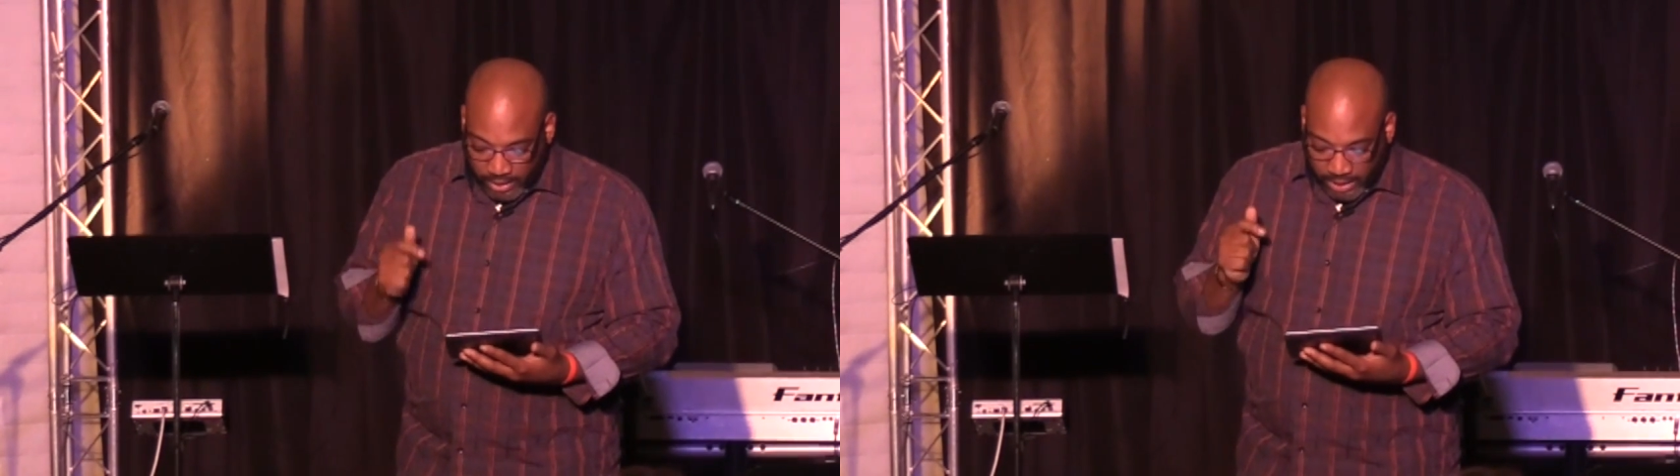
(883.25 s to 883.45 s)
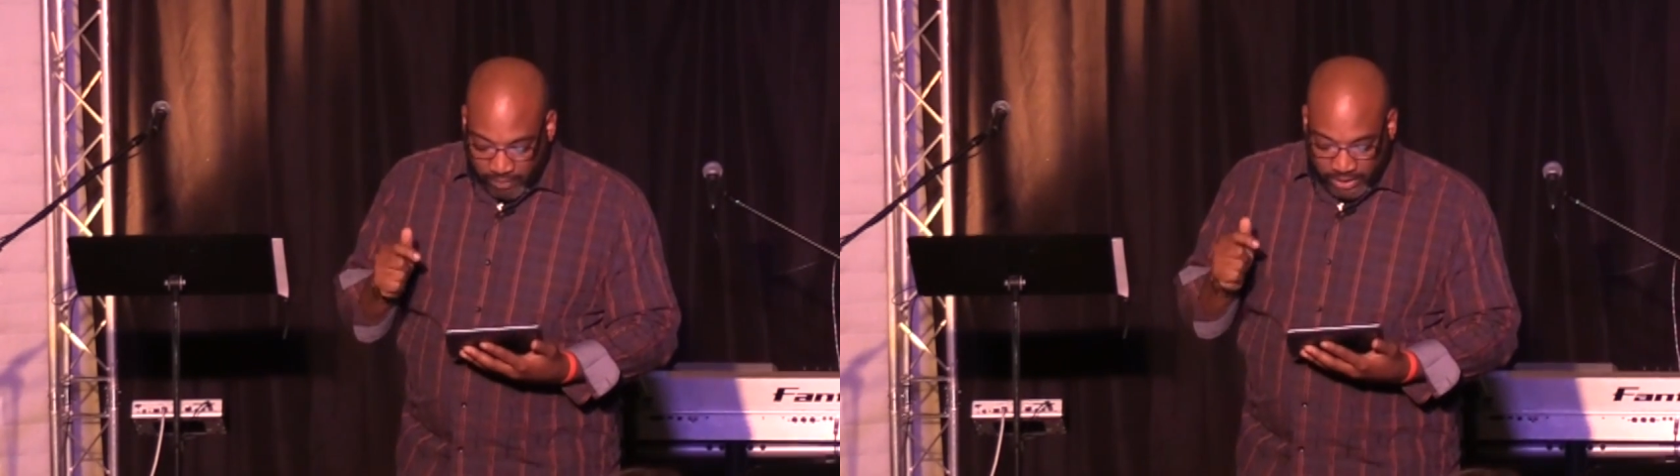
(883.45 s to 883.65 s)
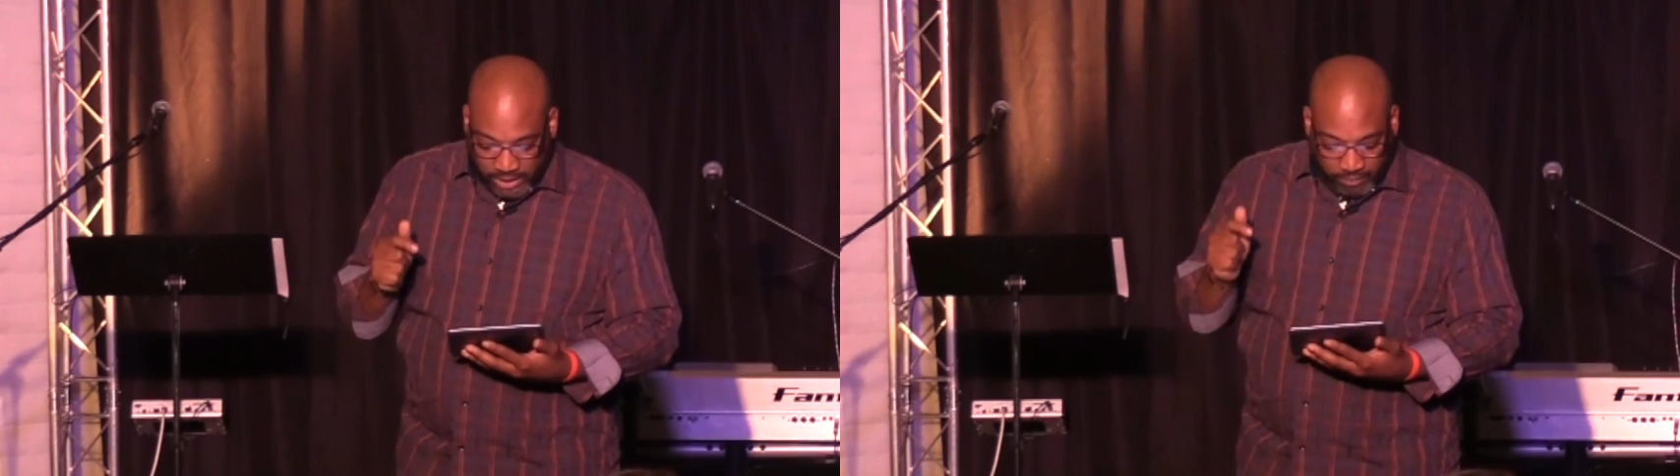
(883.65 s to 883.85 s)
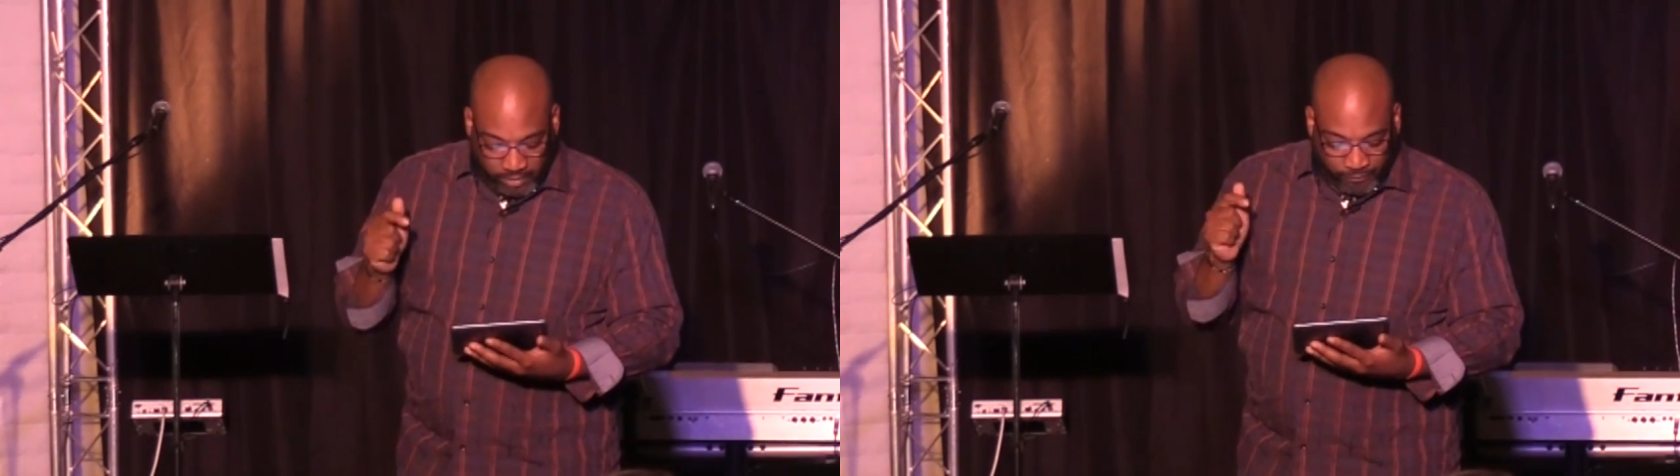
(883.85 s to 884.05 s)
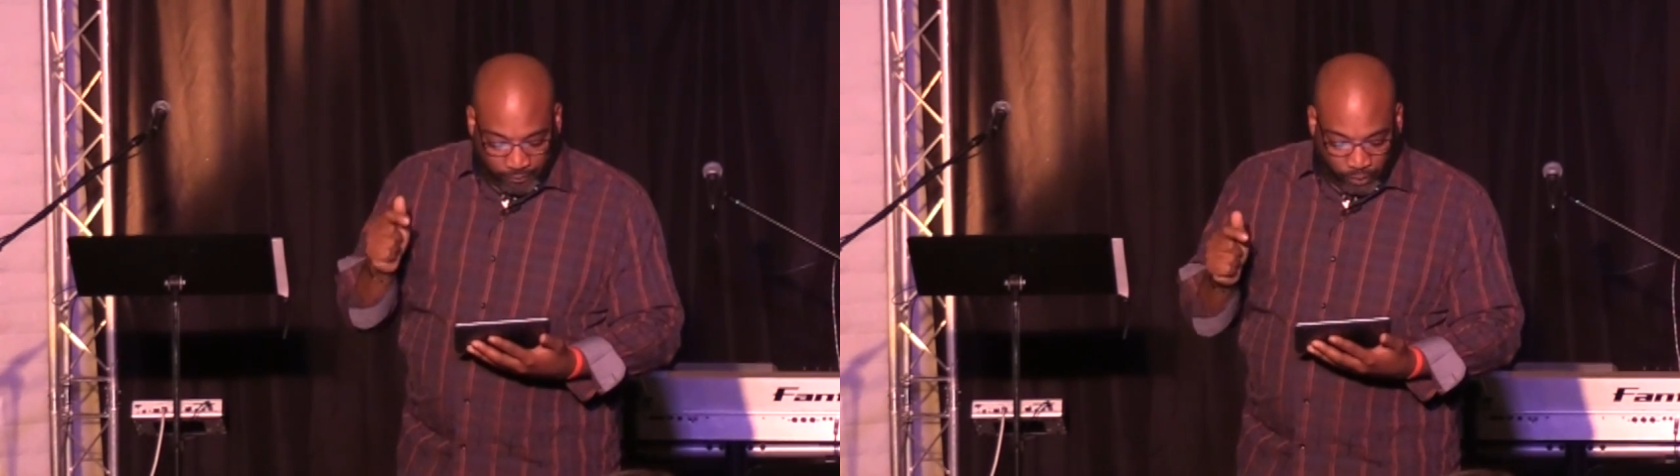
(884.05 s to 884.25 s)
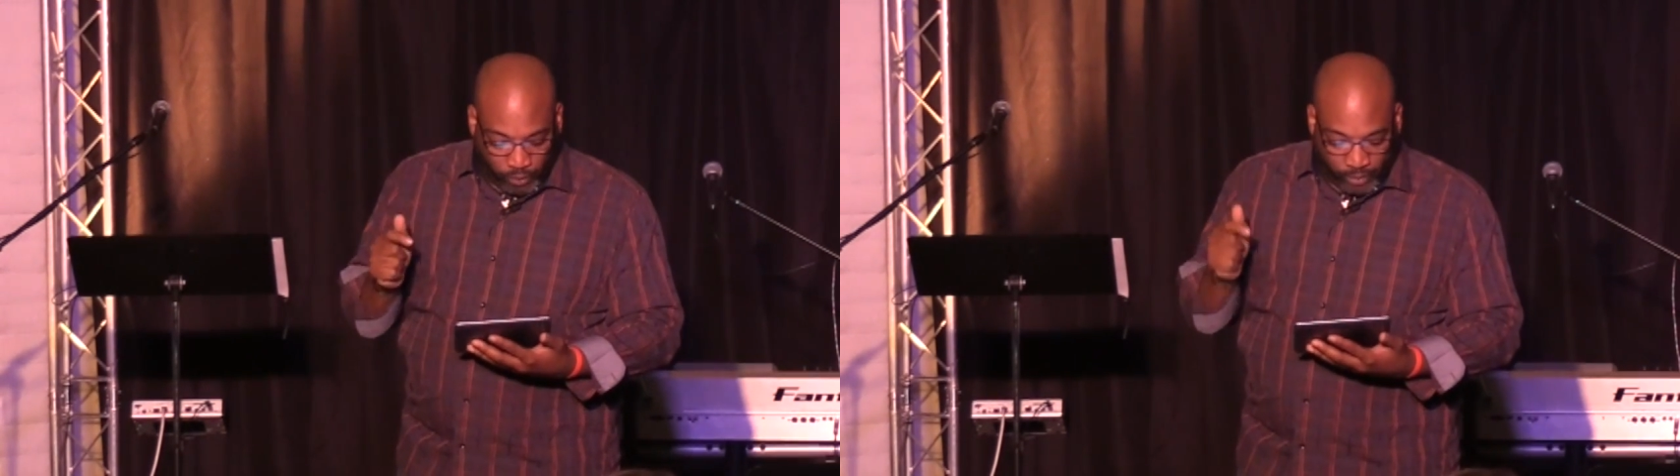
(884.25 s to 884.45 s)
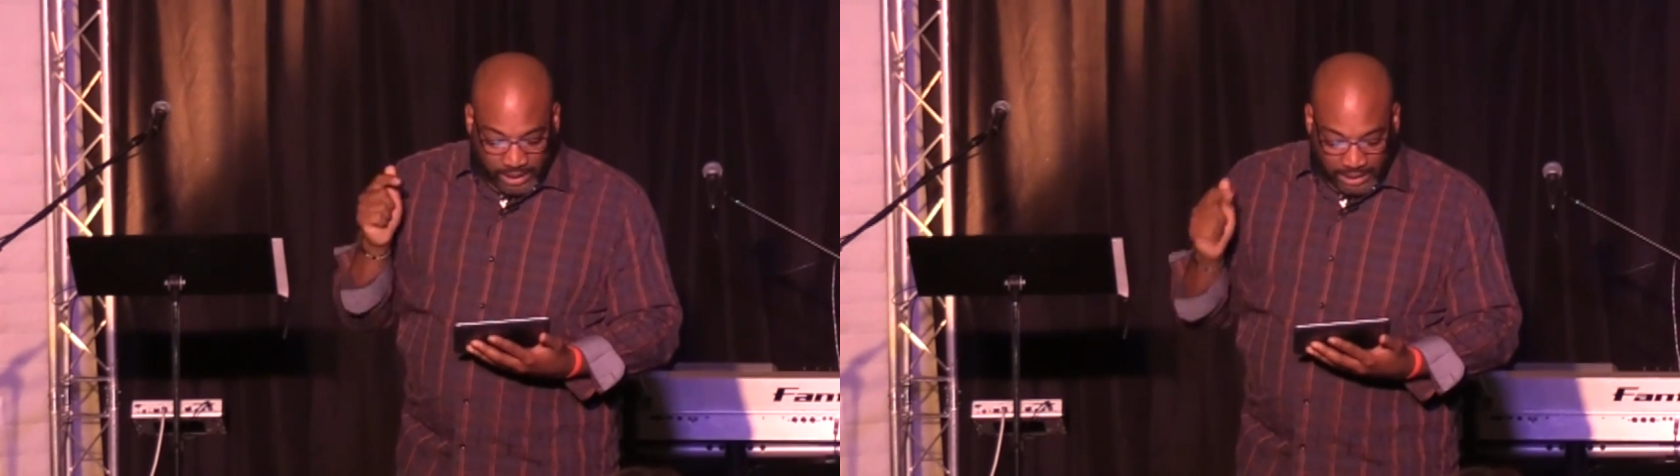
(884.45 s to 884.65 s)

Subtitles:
they received their food with